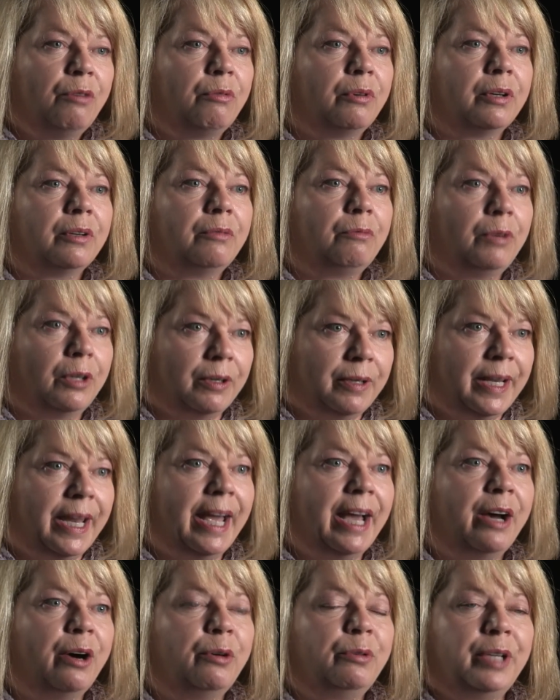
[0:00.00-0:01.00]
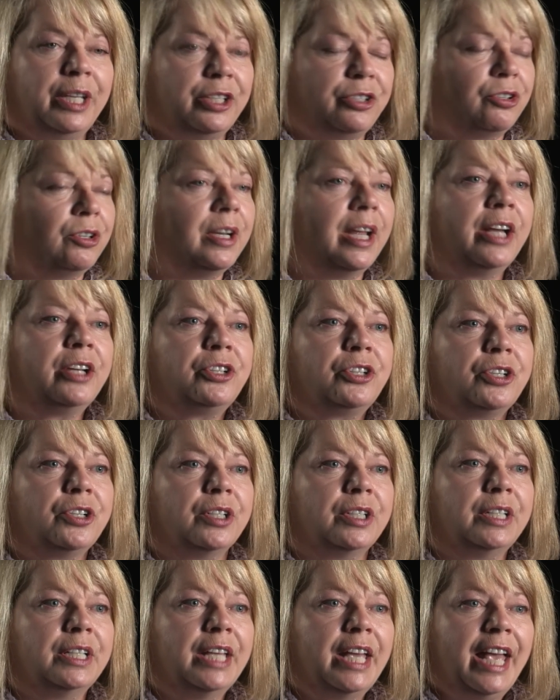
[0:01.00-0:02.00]
We're, we're now
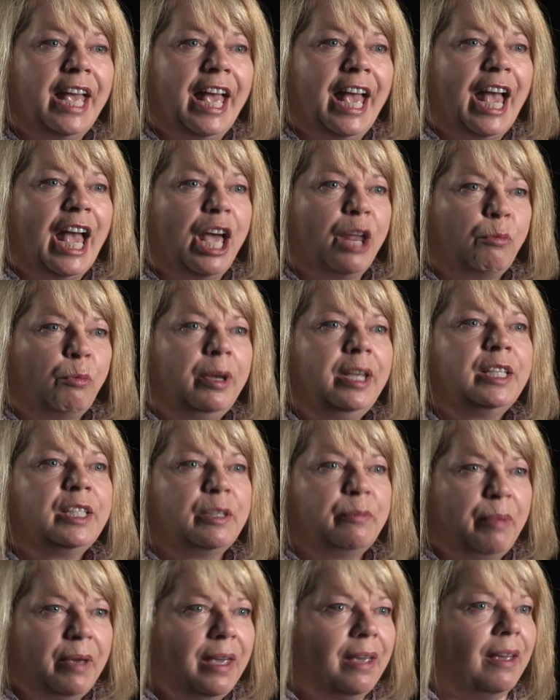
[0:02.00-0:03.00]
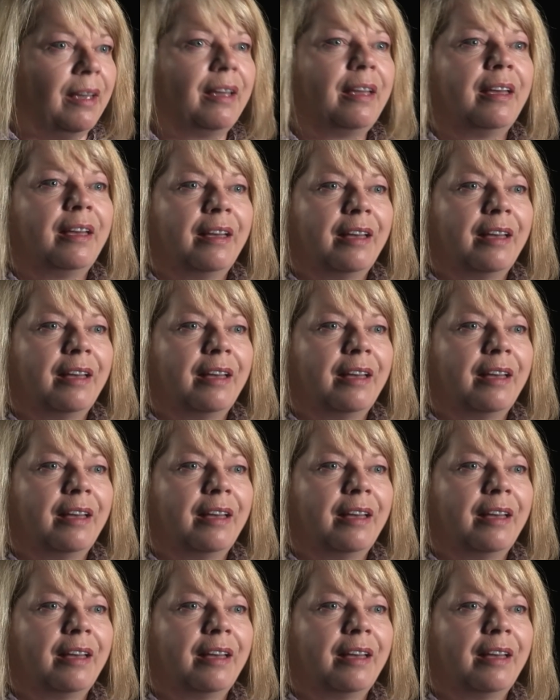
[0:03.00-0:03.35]
international and we speak